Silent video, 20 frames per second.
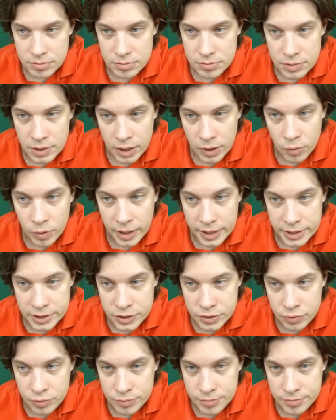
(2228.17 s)
Rook
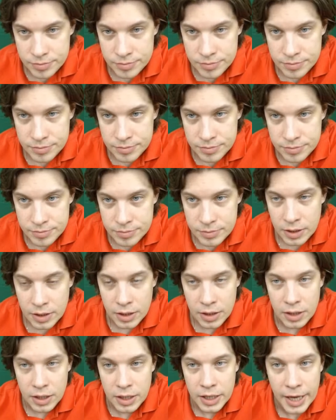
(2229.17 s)
h2.
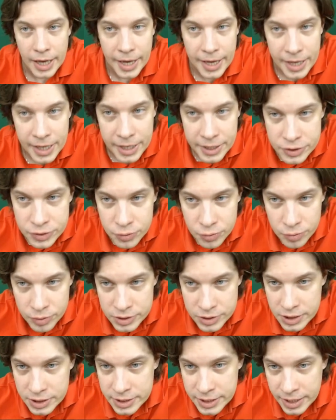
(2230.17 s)
a2
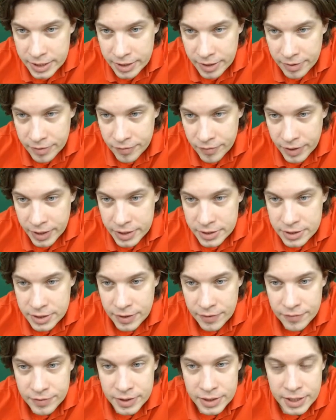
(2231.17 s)
is a deadly threat.
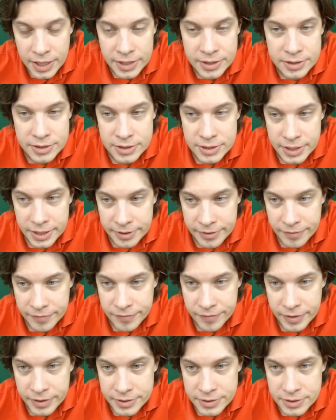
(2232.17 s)
If the knight is
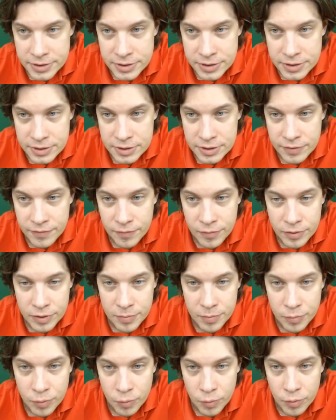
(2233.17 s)
sacrificed for the
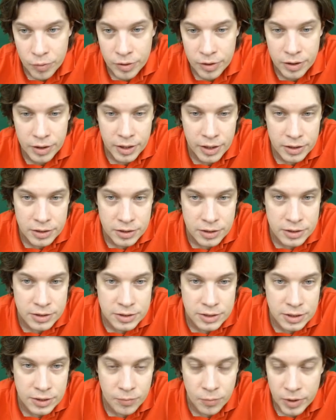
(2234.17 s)
pawn, then
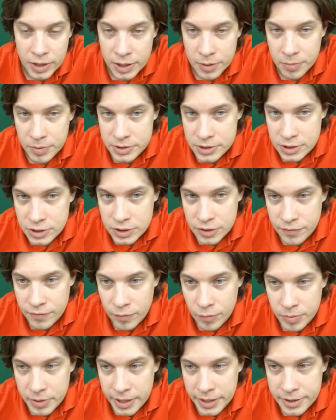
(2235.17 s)
it's a winning position
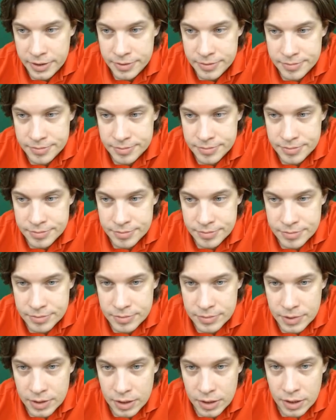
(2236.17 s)
for black.
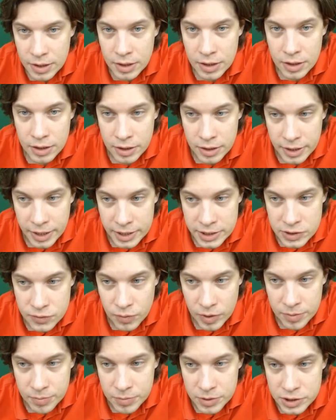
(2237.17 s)
That's
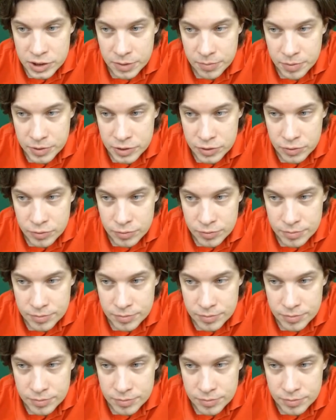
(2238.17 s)
why bishop e2.